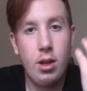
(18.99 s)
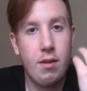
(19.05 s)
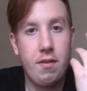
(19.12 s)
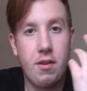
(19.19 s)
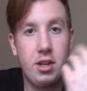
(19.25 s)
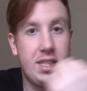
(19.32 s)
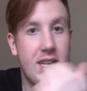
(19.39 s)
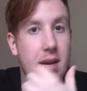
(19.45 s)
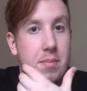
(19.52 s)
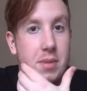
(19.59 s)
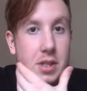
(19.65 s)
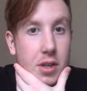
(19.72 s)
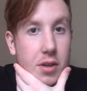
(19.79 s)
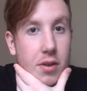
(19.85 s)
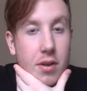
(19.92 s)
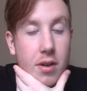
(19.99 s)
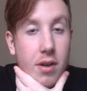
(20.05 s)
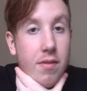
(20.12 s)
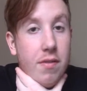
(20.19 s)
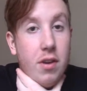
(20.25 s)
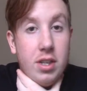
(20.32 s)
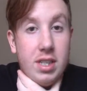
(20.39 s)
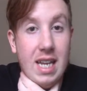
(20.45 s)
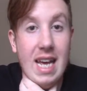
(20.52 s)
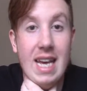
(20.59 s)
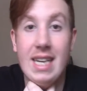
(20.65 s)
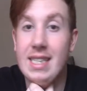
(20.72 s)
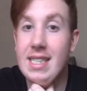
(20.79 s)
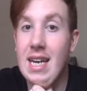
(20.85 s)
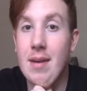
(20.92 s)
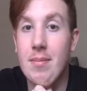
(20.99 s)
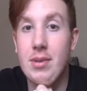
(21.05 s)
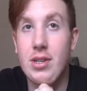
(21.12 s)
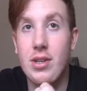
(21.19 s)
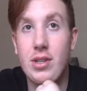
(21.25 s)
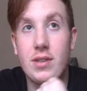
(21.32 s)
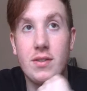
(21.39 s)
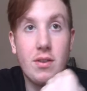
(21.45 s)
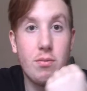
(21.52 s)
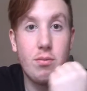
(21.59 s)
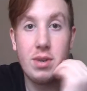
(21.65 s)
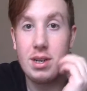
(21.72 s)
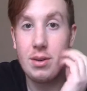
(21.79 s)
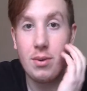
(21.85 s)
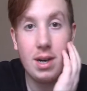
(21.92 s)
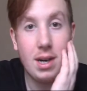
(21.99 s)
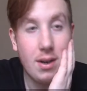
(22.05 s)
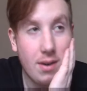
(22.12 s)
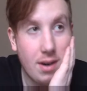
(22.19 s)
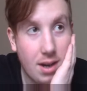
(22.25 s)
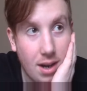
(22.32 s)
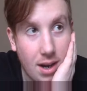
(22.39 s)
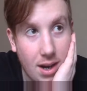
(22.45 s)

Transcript: First 8 episodes have gone really well.